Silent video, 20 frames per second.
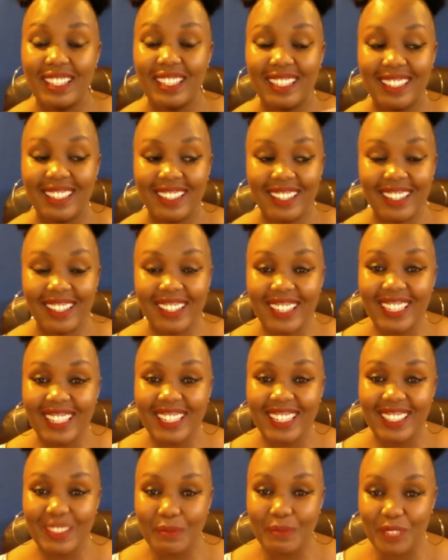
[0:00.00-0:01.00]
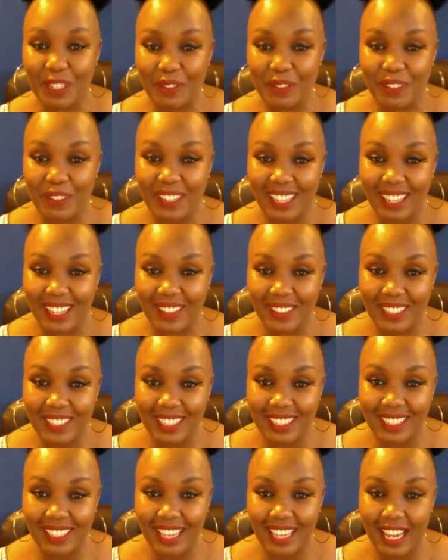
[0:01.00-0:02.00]
learning some different
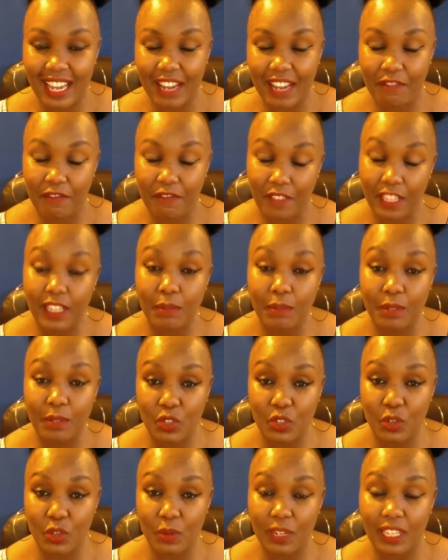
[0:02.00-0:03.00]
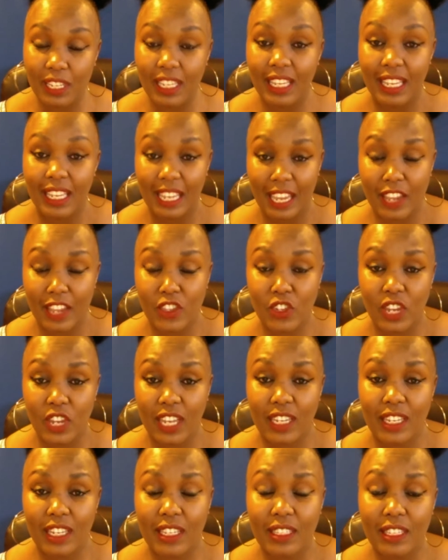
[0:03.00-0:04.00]
languages. I failed miserably in
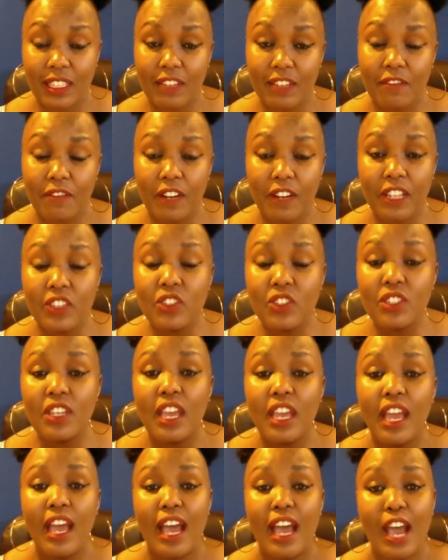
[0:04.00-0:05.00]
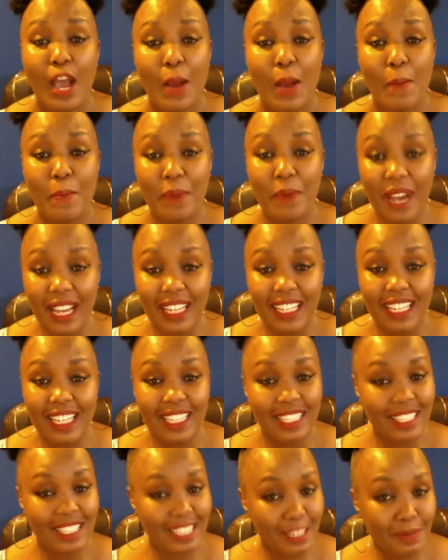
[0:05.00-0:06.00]
Chinese and French, but it
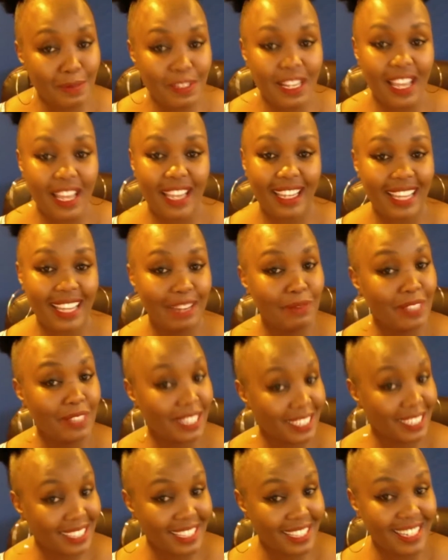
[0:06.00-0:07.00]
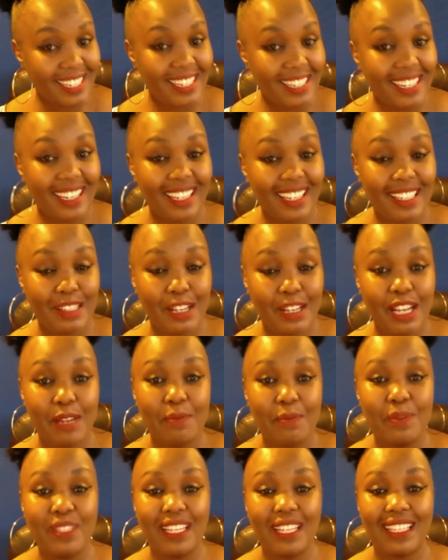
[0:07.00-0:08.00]
seems like I'm
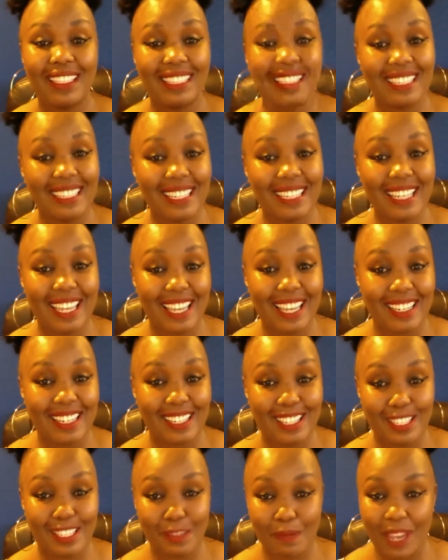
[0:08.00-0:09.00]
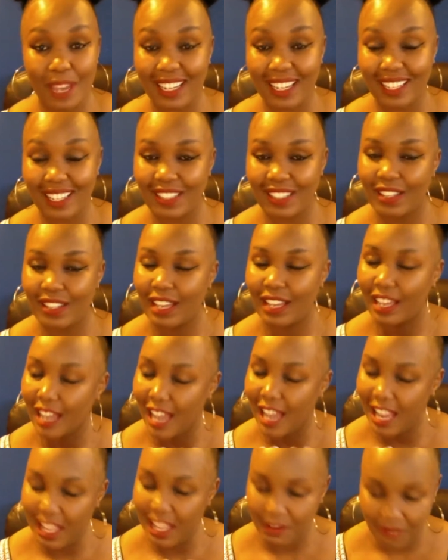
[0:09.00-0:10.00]
succeeding in Spanish.
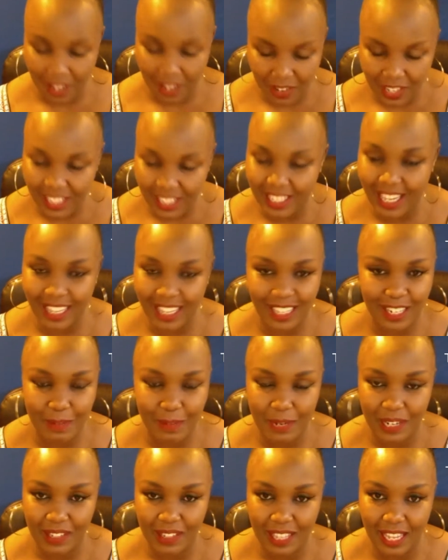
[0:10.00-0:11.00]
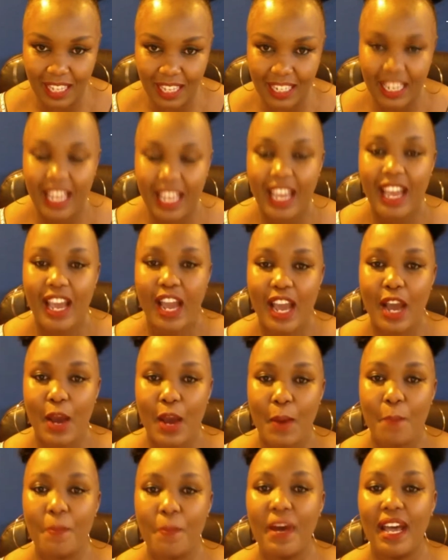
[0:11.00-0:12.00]
I am very excited about that,
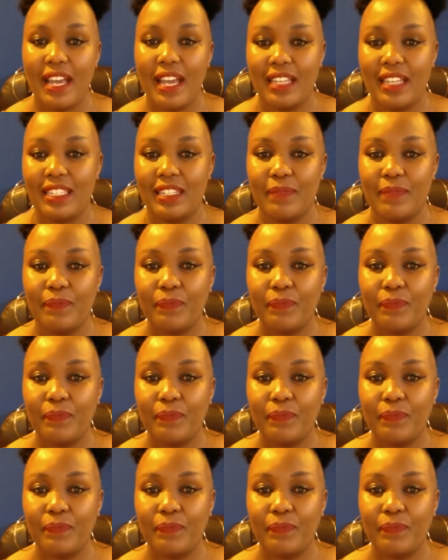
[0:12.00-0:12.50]
but